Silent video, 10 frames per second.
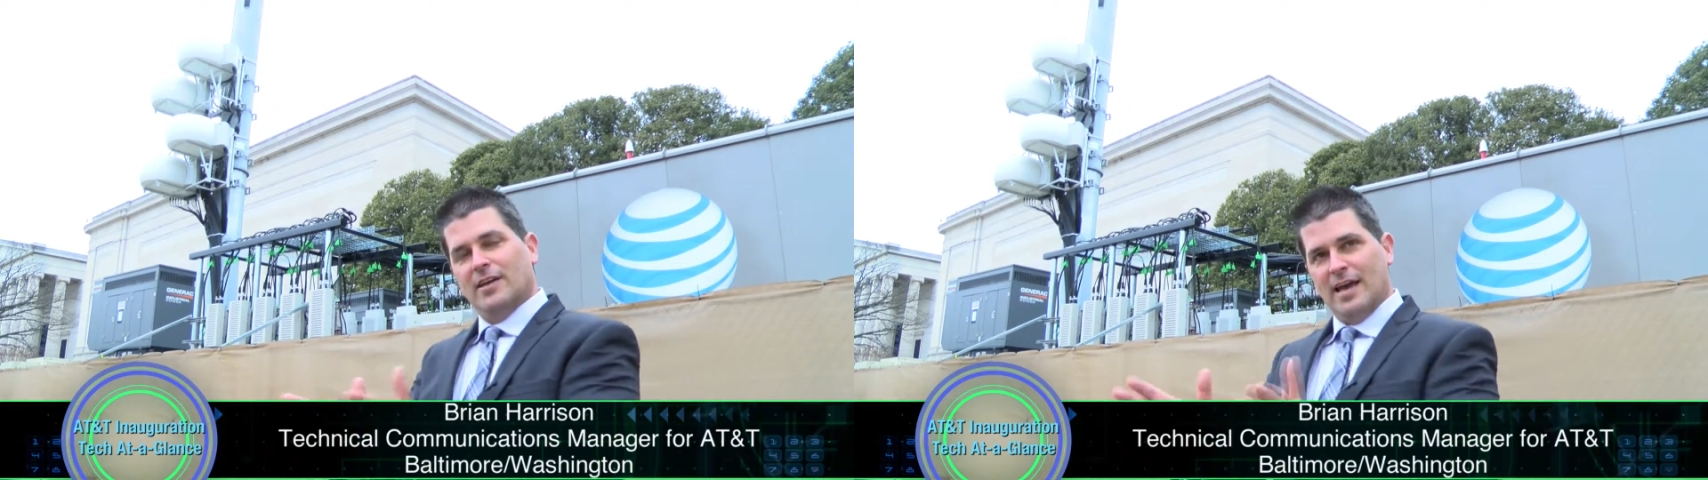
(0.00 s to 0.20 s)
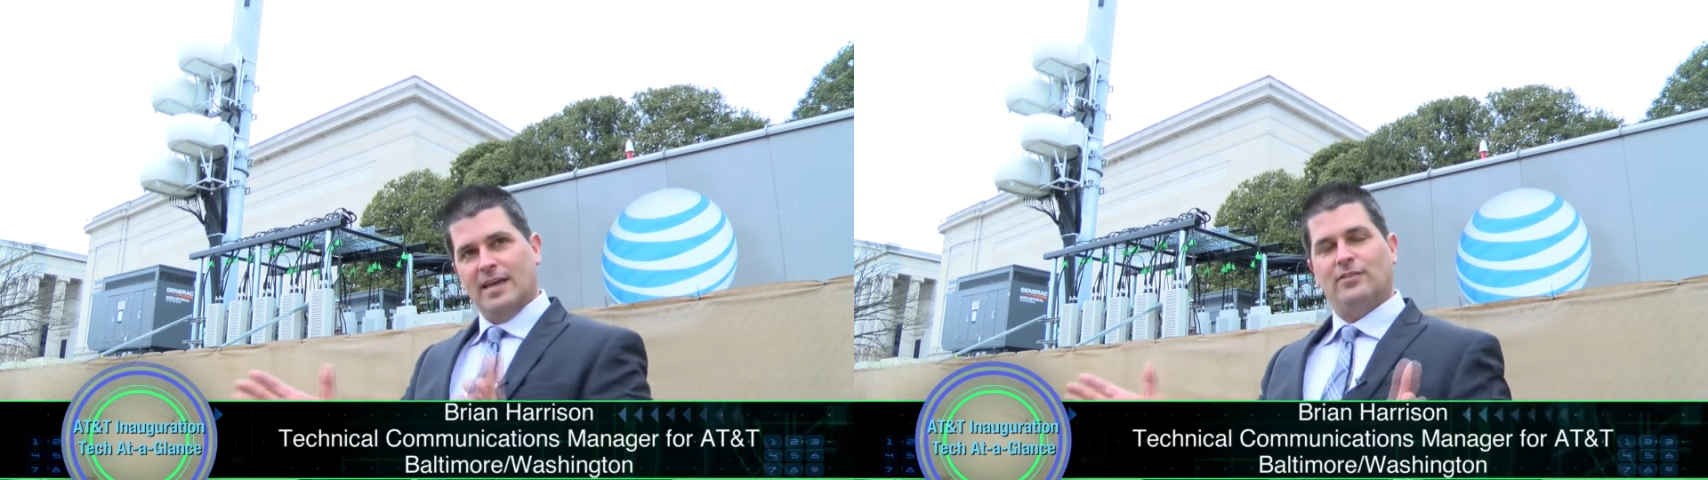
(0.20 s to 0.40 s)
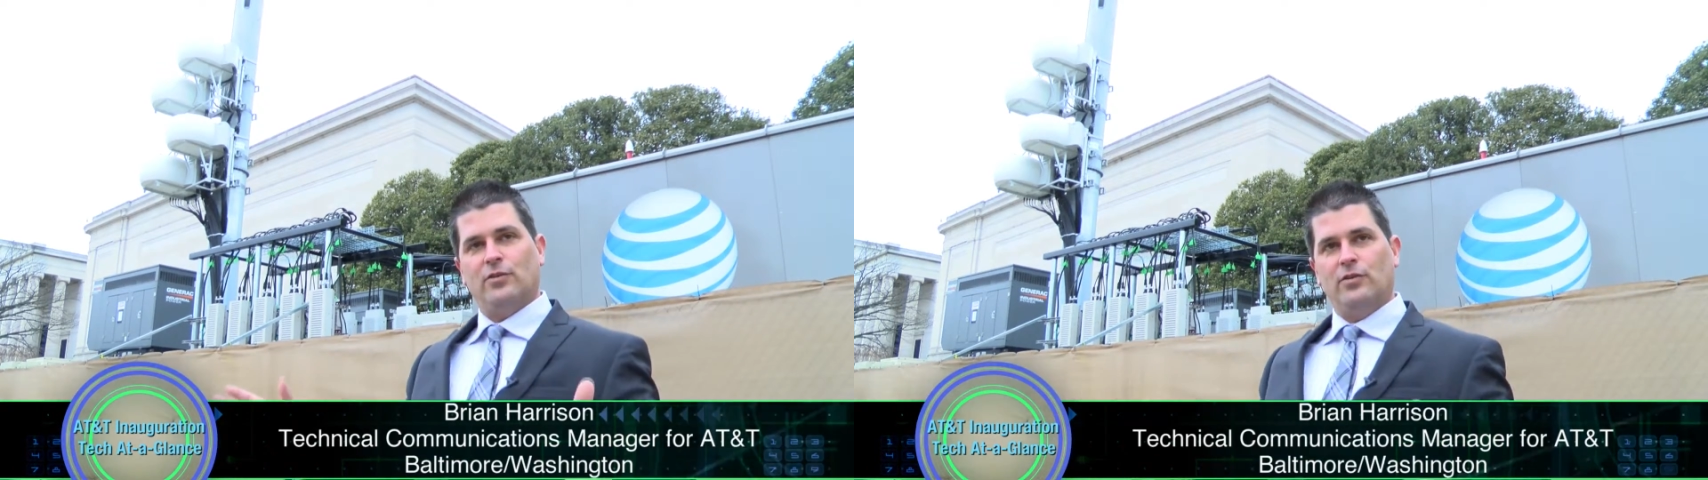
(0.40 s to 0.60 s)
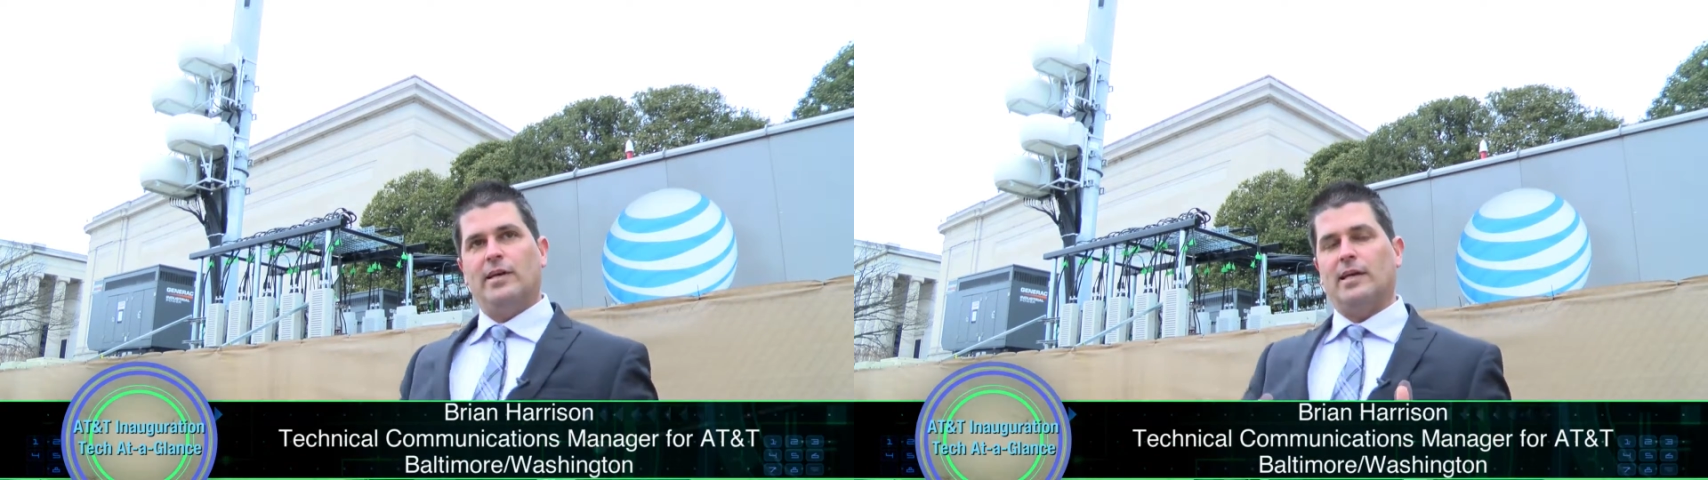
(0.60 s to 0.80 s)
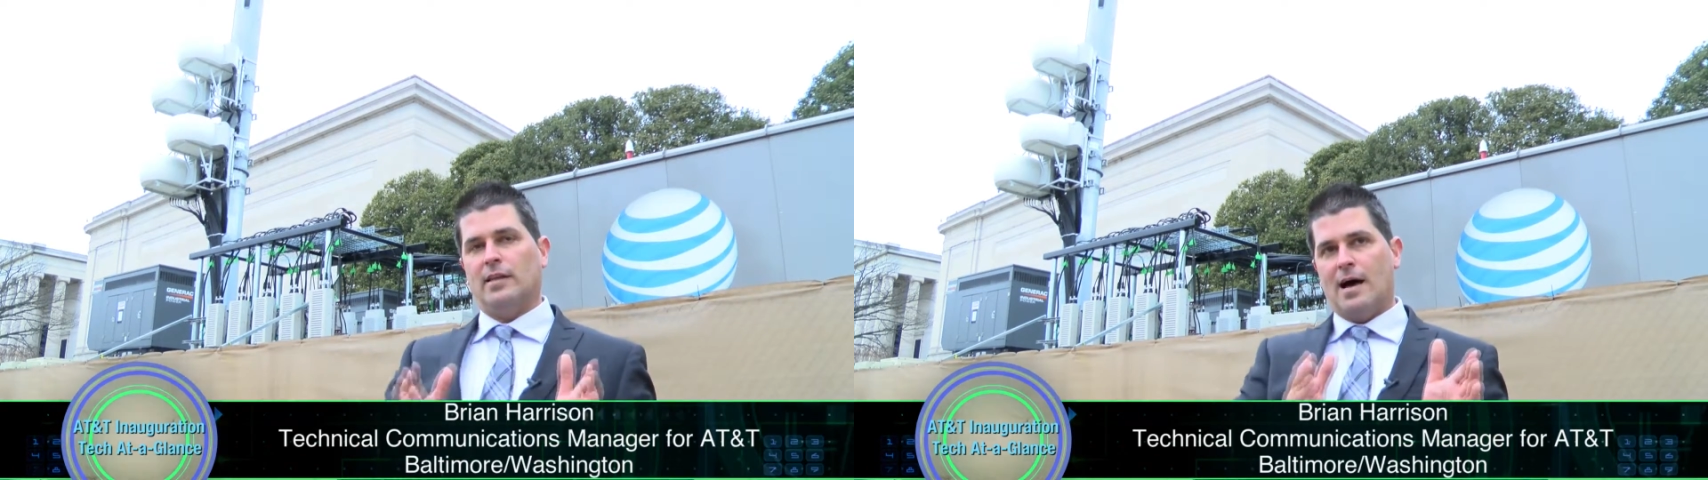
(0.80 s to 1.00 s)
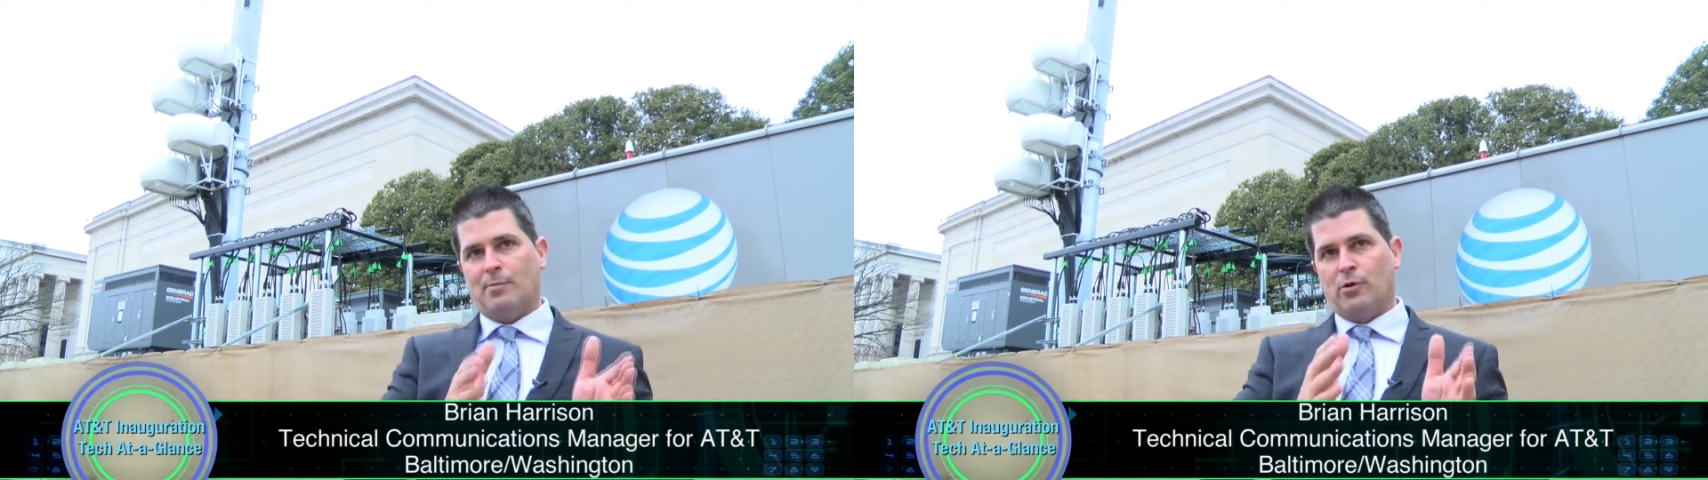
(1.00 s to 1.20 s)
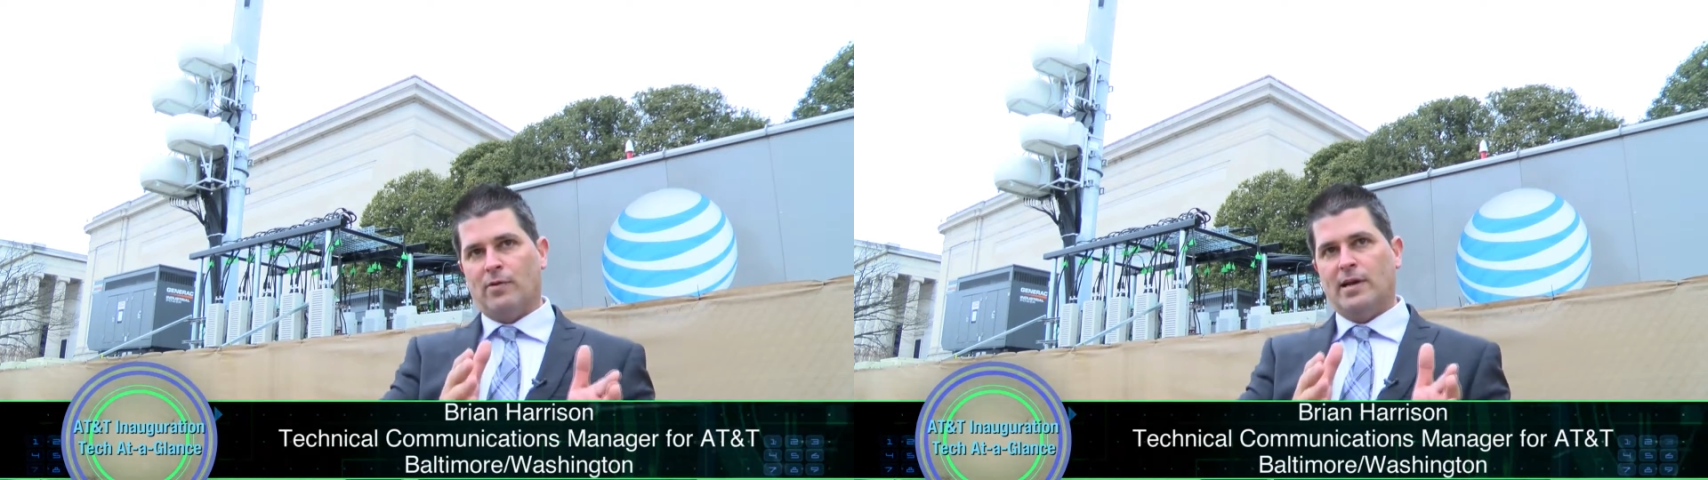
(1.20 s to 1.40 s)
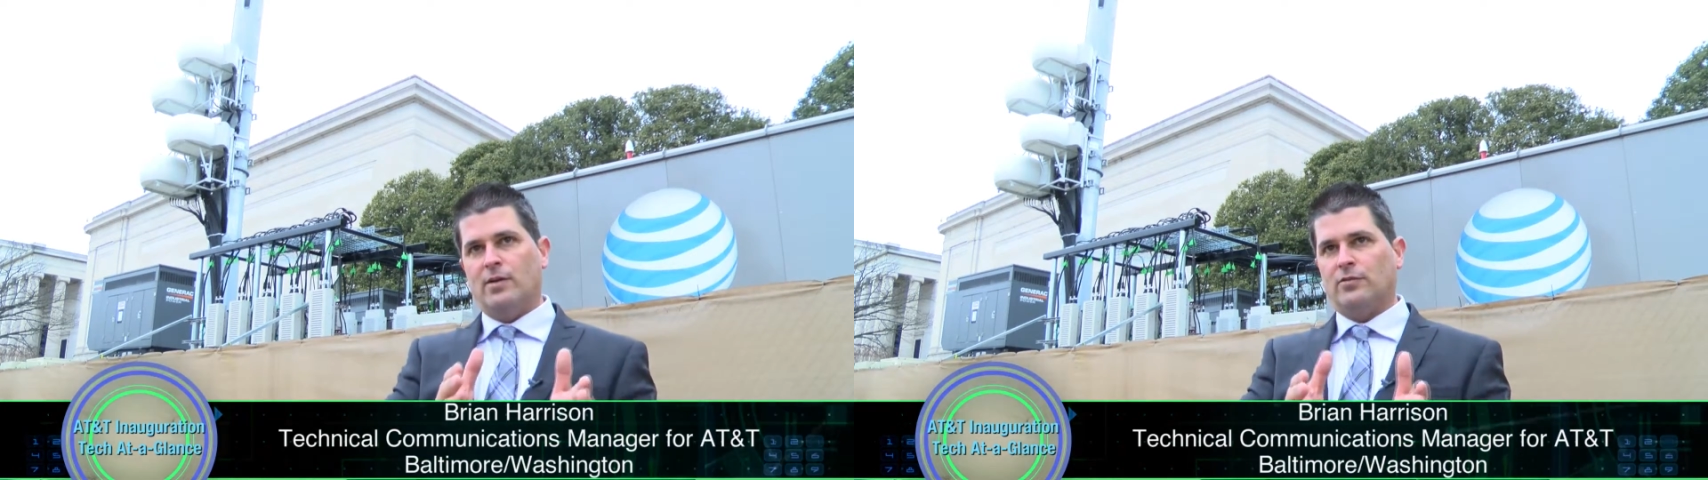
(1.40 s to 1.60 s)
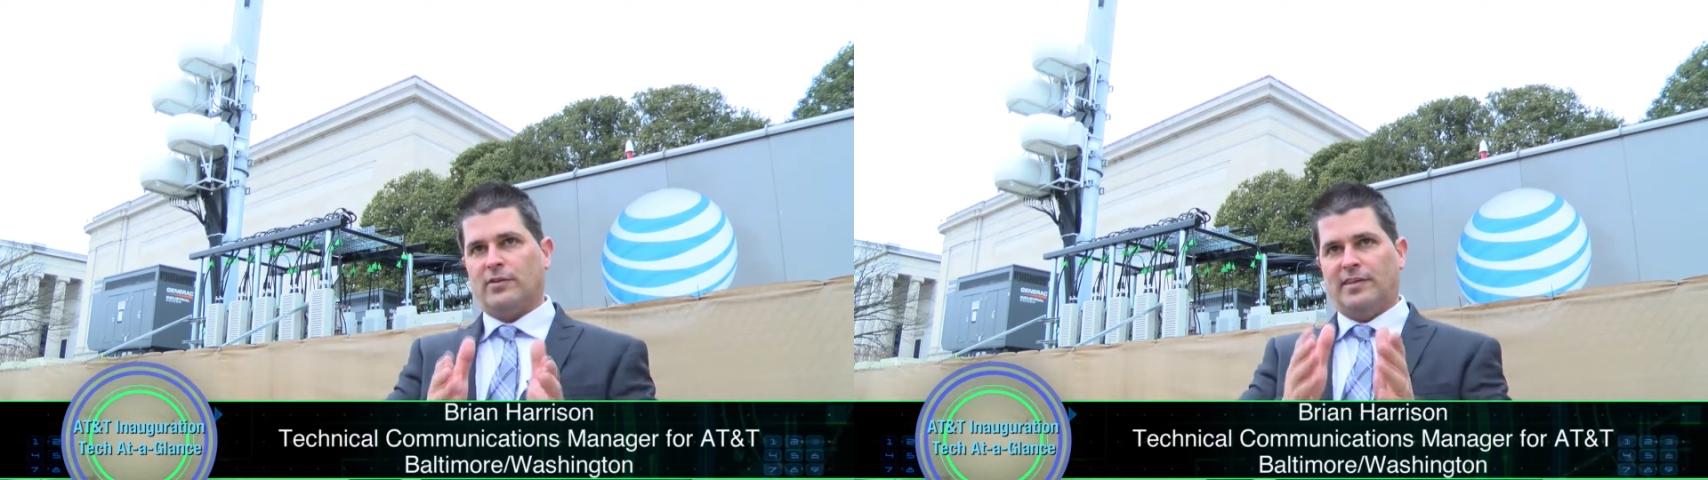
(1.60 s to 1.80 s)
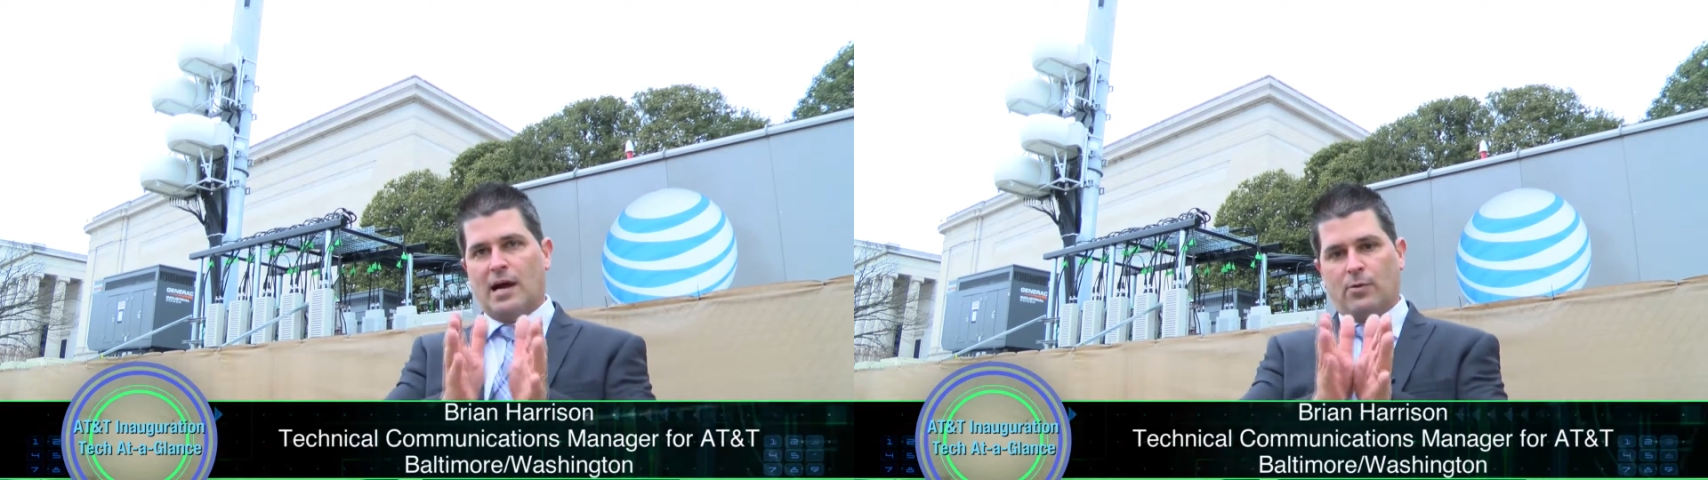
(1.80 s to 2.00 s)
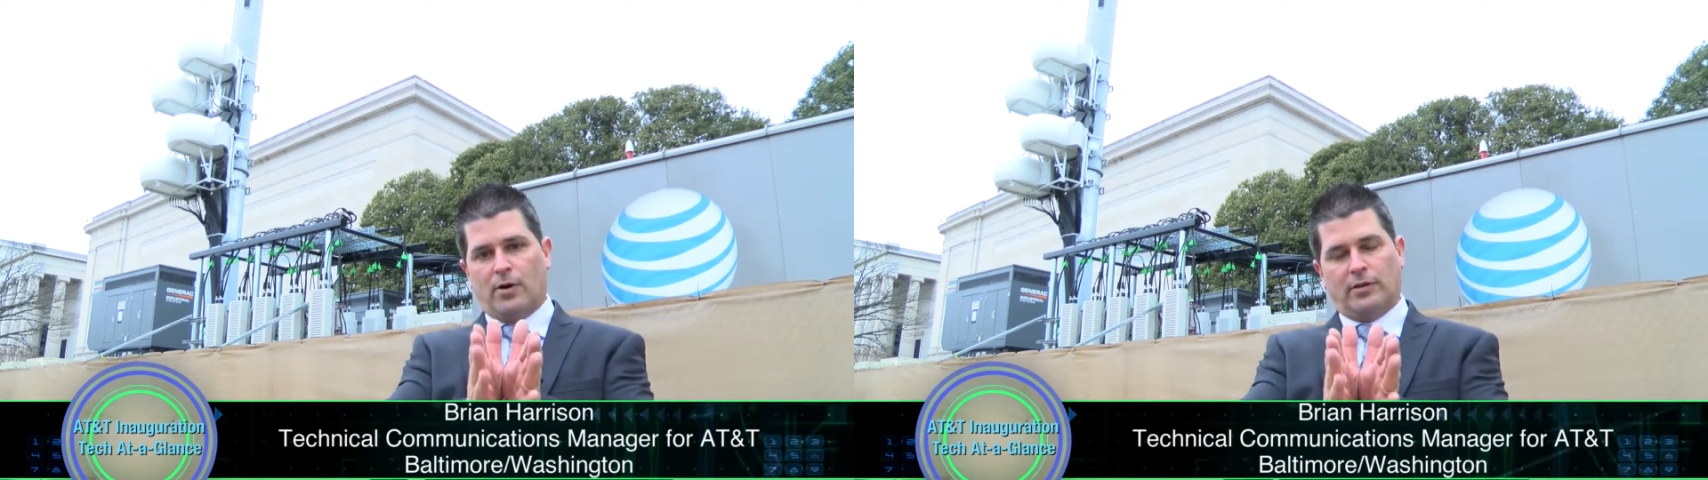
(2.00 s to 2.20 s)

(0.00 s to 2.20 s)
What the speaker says: And so you can get a lot more radios because now we're